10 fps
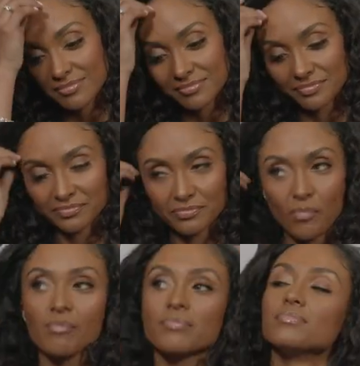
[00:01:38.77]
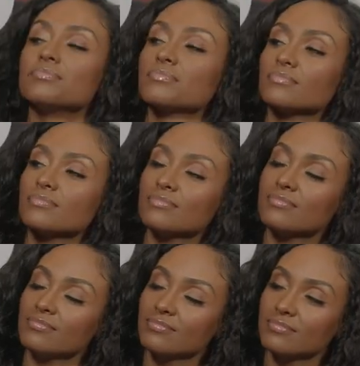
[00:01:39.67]

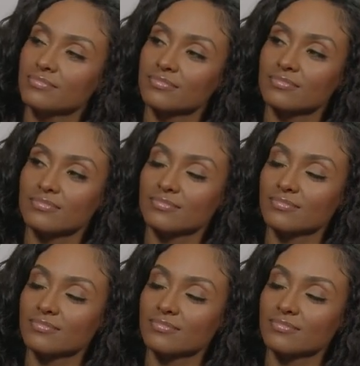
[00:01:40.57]
[no speech]